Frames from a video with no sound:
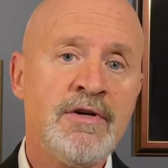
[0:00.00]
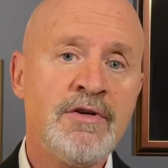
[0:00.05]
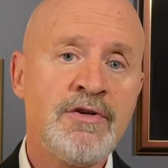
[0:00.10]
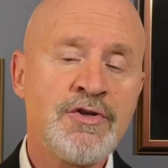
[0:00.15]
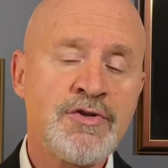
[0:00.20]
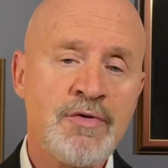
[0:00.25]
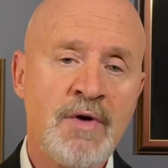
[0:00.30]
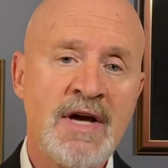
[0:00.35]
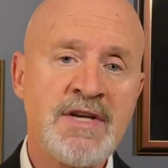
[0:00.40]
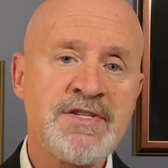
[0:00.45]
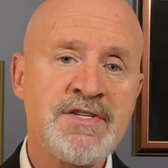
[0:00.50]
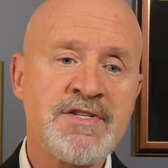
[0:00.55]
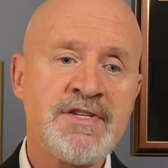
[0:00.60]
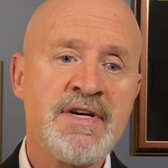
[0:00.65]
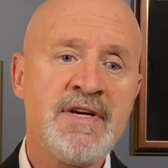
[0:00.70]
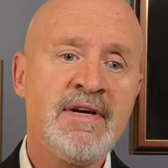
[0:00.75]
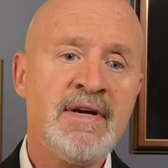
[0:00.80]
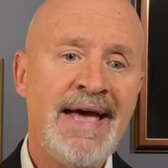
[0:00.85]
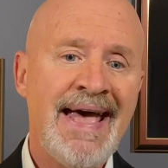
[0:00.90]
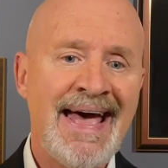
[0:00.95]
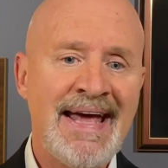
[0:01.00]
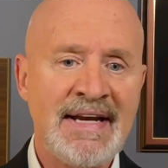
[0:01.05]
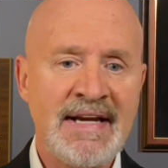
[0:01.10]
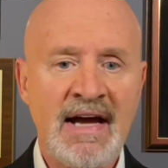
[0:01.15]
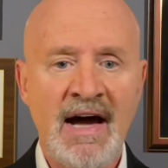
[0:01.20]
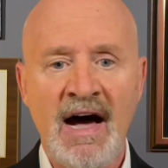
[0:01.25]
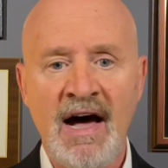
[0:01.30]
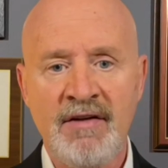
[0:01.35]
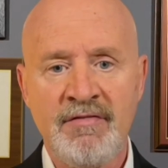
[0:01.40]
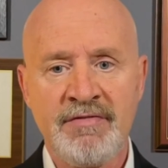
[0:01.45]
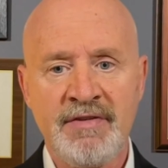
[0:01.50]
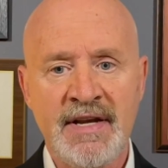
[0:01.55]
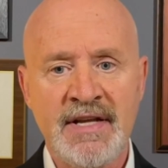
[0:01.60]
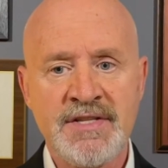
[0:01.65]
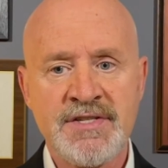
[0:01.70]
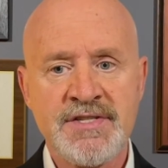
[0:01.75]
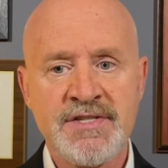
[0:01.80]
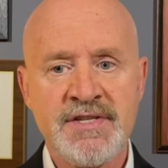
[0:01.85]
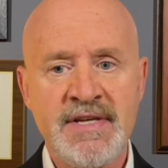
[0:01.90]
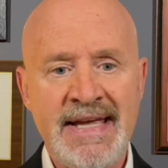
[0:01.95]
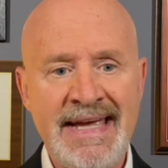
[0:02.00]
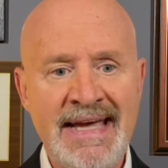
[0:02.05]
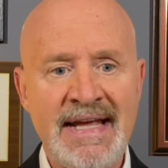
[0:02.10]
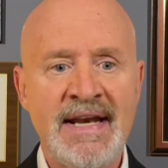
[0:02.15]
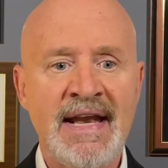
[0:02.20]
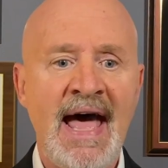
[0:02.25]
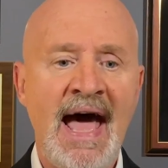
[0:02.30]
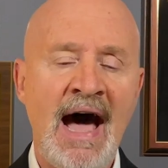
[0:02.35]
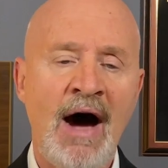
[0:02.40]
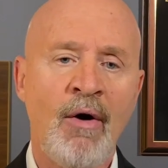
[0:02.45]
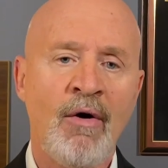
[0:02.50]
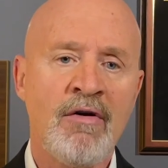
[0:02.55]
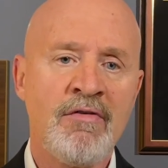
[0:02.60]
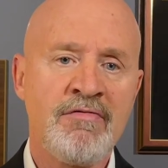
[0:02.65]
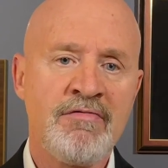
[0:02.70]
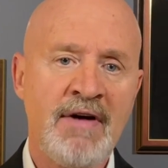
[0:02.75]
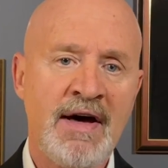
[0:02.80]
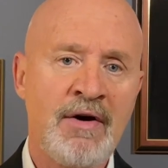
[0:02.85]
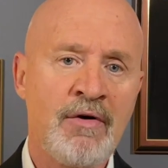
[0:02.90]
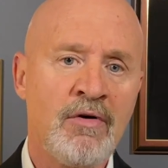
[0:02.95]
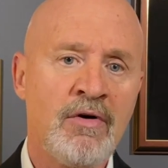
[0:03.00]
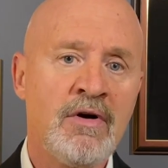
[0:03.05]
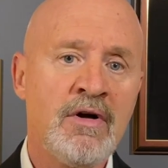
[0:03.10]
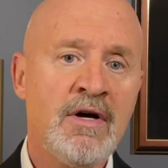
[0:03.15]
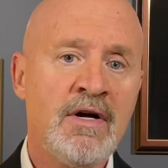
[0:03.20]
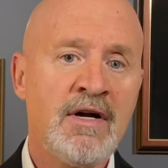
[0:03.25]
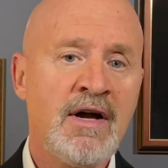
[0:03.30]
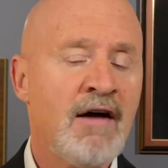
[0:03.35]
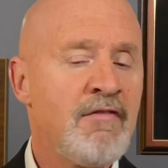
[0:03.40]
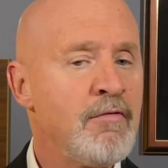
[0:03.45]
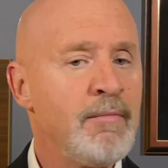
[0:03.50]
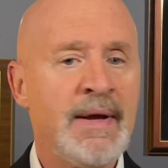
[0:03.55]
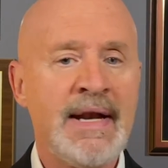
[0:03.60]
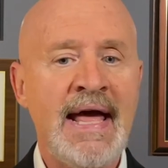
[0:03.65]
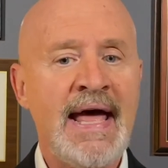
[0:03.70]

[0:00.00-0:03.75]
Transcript: trust and confidence in our federal government.